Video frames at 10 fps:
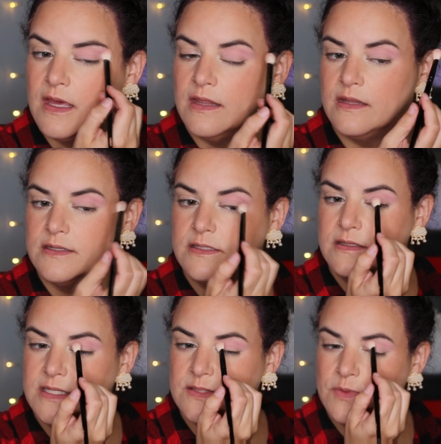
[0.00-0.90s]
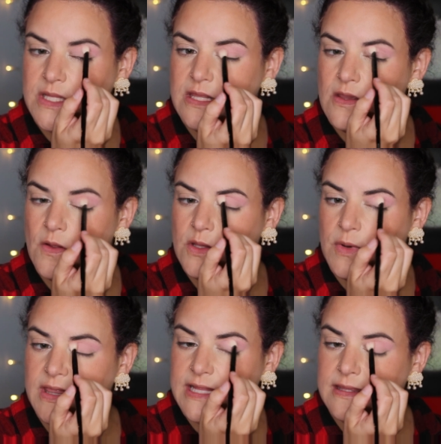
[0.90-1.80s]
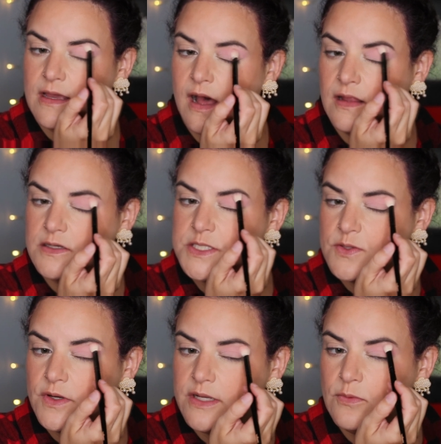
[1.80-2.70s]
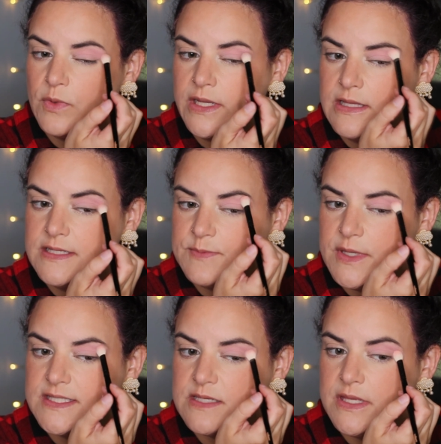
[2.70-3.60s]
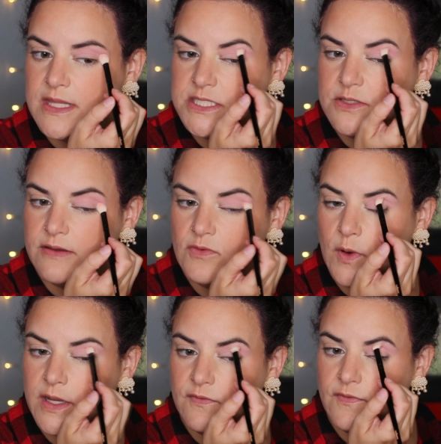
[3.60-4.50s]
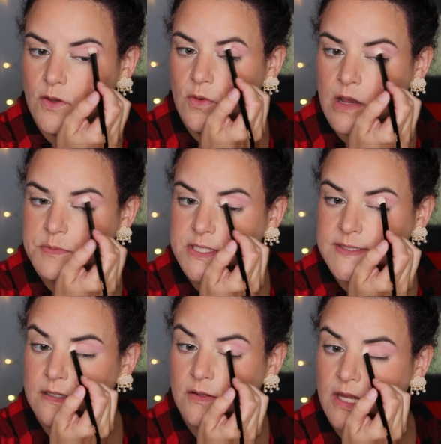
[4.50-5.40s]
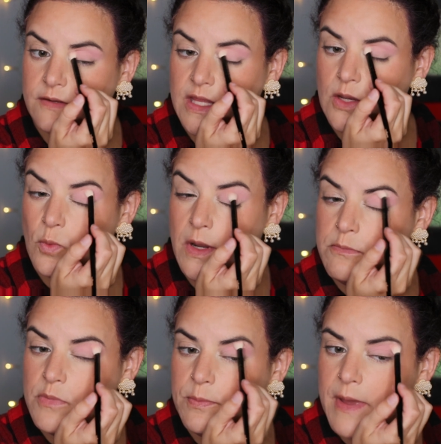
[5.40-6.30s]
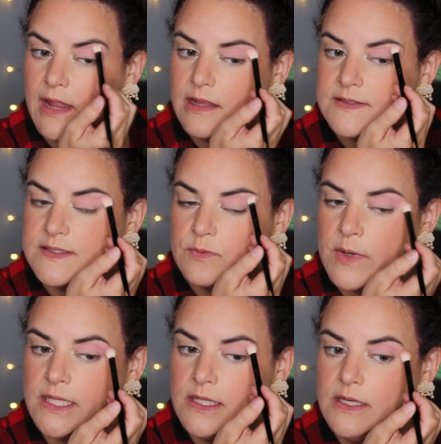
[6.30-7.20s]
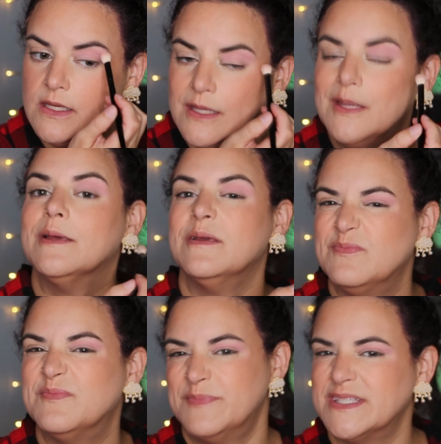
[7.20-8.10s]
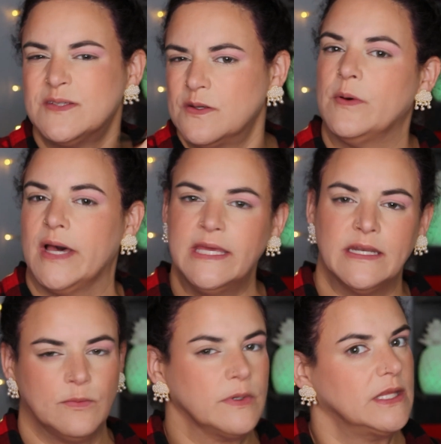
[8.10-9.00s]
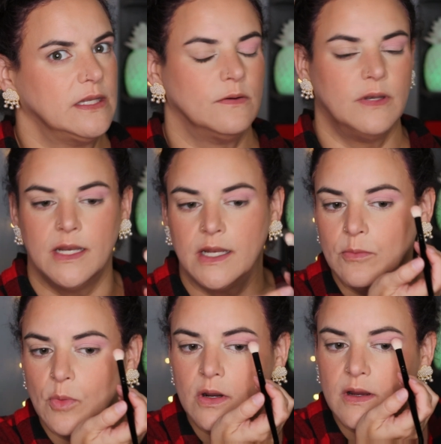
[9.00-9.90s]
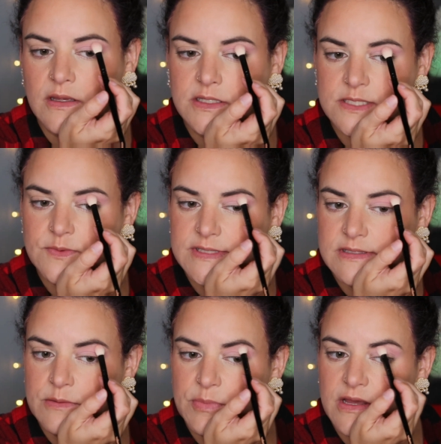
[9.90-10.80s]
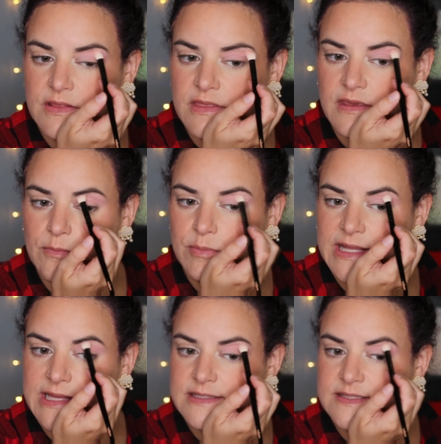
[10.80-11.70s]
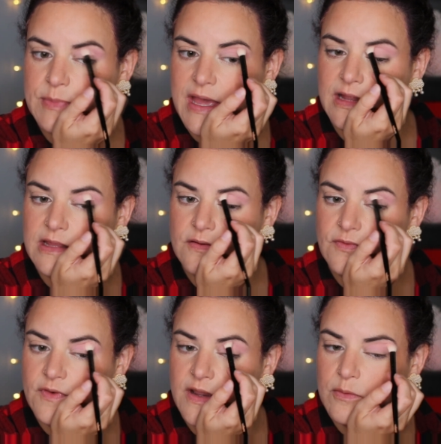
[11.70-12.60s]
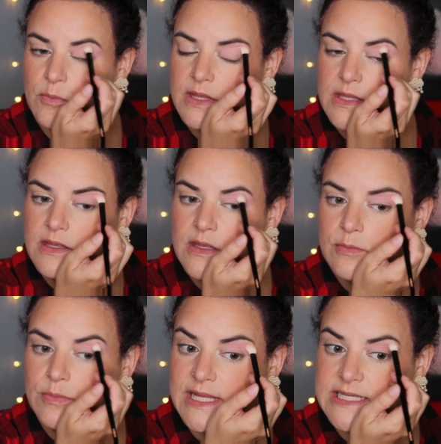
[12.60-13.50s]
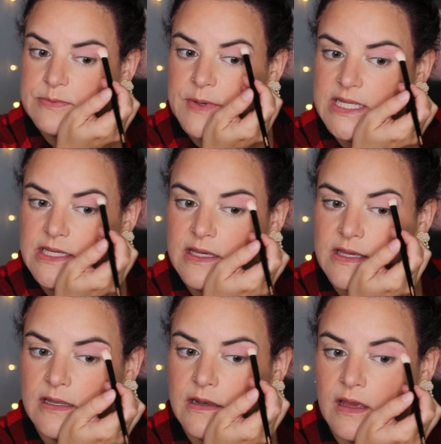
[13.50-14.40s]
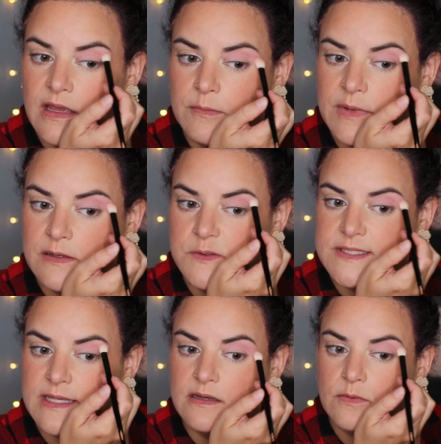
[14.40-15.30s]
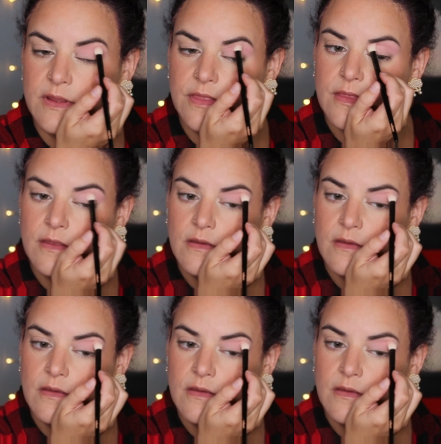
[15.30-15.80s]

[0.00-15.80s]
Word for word: and it's really the only one that the color story really speaks to me. They do have quite a few options and a lot of like rainbow palettes as well, but so do I, and I really don't need any more. I just recently bought the Blends palette from Blend Bunny, and I am now set with